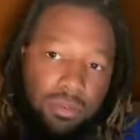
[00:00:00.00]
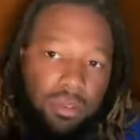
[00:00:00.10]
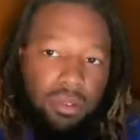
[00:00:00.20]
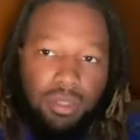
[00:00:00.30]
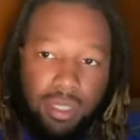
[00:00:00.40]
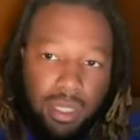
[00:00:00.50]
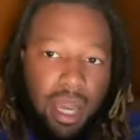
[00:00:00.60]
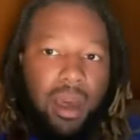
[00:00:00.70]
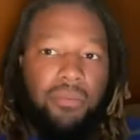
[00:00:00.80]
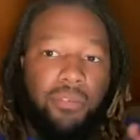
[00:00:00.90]

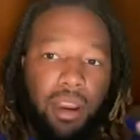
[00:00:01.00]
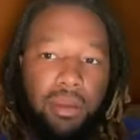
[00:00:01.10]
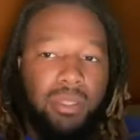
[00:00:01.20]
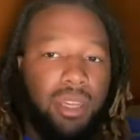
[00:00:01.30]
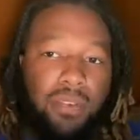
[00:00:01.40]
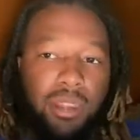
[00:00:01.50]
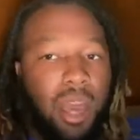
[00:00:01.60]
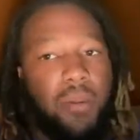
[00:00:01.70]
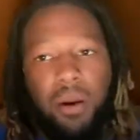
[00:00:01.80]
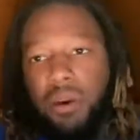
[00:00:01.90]
time frames and everything.
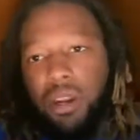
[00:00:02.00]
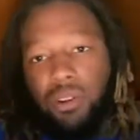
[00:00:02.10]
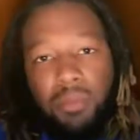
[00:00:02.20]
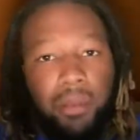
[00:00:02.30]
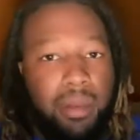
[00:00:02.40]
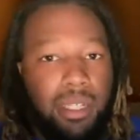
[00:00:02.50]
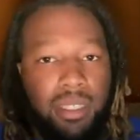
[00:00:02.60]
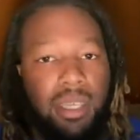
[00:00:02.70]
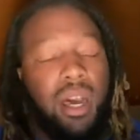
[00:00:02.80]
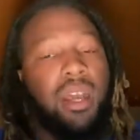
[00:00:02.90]
I'm gonna do my best to
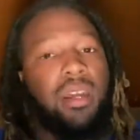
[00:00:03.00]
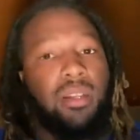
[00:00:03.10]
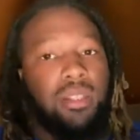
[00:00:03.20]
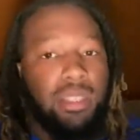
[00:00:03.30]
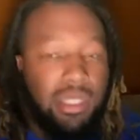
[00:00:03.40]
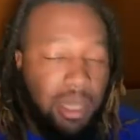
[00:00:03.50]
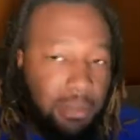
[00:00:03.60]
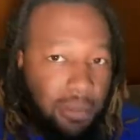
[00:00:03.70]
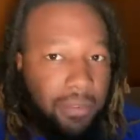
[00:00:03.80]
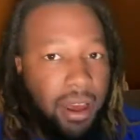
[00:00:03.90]
kind of
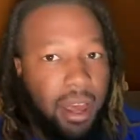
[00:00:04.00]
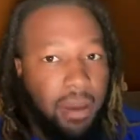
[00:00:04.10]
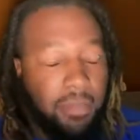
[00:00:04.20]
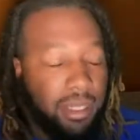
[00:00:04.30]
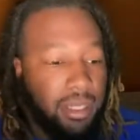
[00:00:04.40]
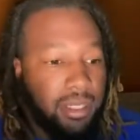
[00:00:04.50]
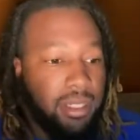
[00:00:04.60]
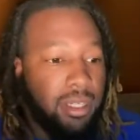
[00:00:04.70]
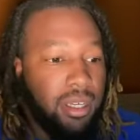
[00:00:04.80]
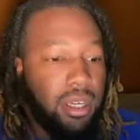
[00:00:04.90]
simplify it, because
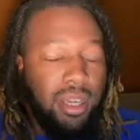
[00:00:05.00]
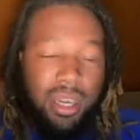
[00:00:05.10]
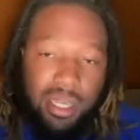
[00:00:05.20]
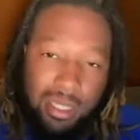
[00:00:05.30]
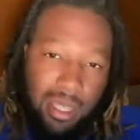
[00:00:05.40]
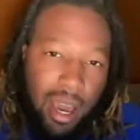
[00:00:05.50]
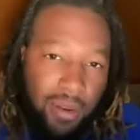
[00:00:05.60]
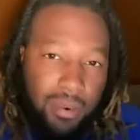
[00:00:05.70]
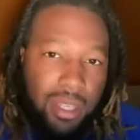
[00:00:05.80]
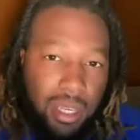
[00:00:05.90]
it's not
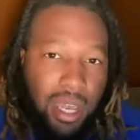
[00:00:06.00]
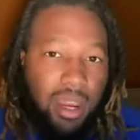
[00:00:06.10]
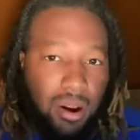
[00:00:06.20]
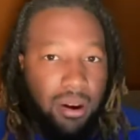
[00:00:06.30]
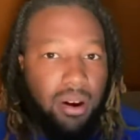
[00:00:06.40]
really that hard,